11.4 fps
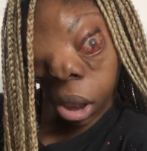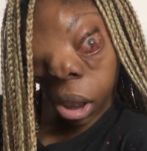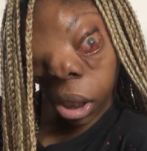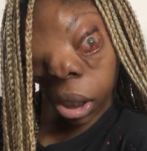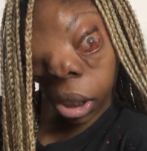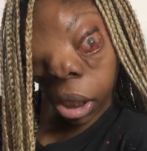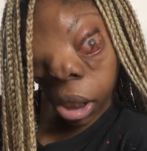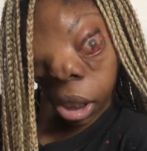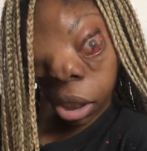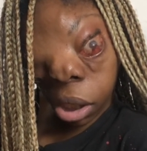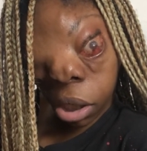it
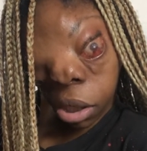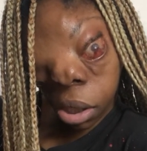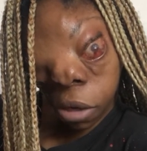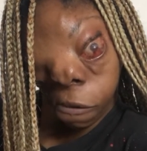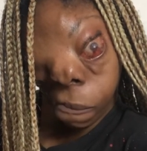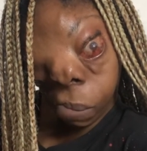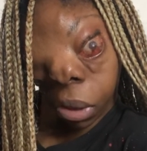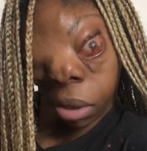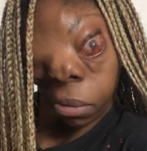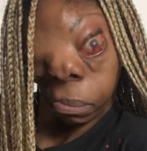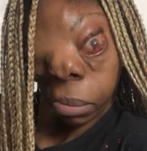is.
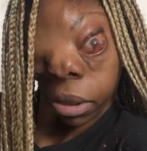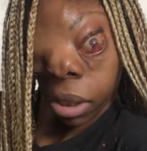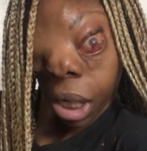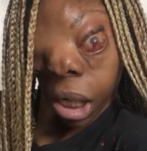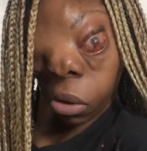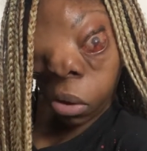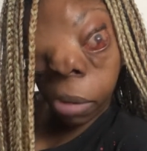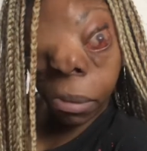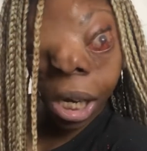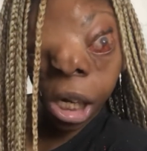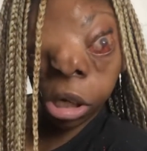Because I know
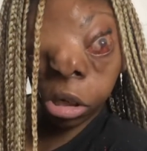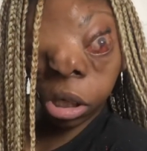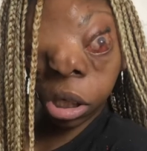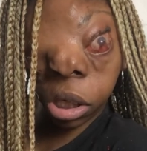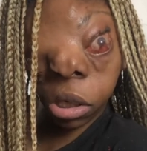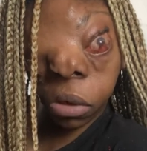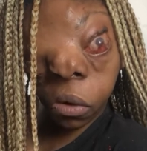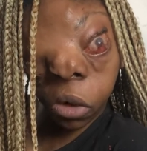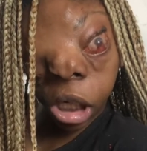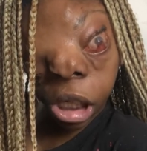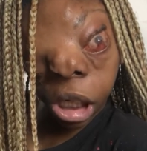sometimes it's
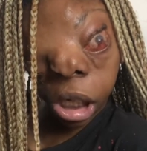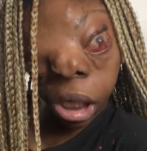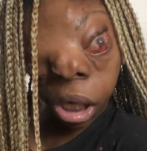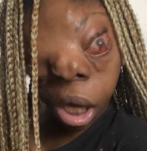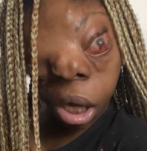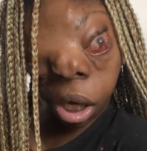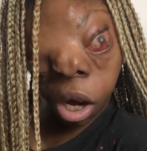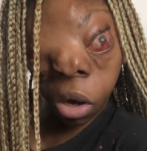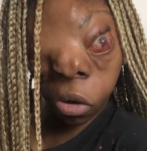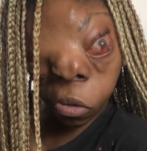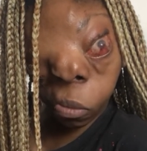really
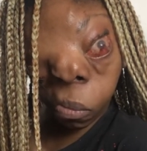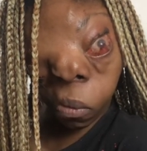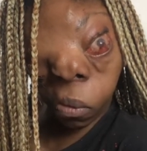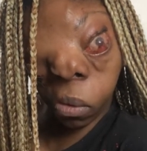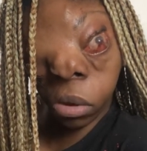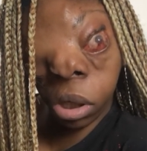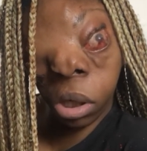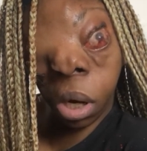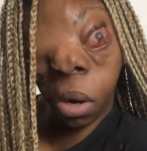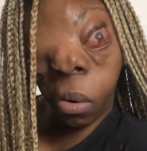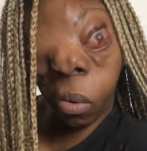uncomfortable
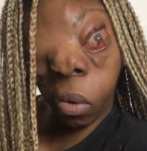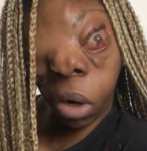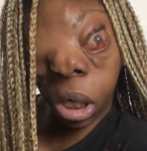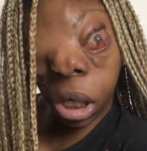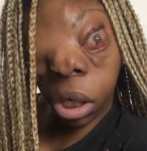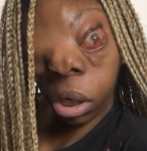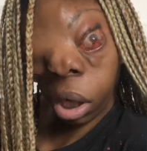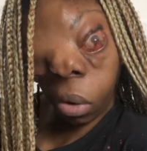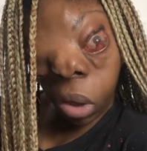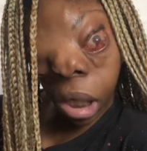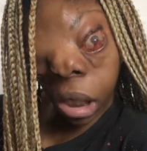or
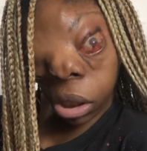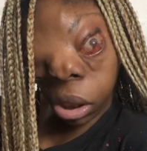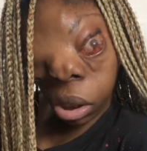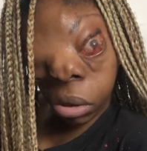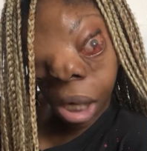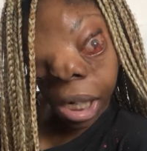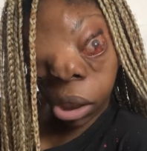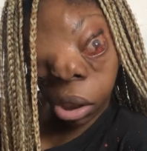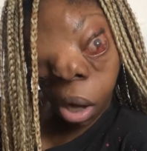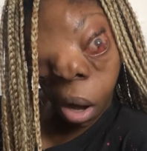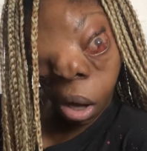annoying to have to
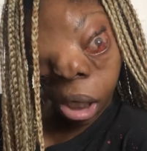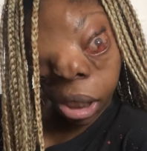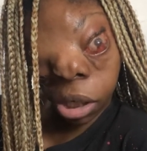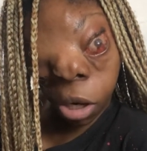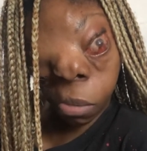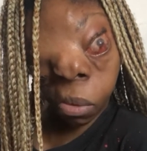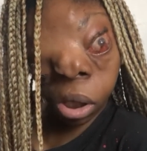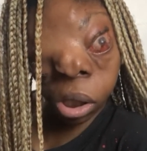ask someone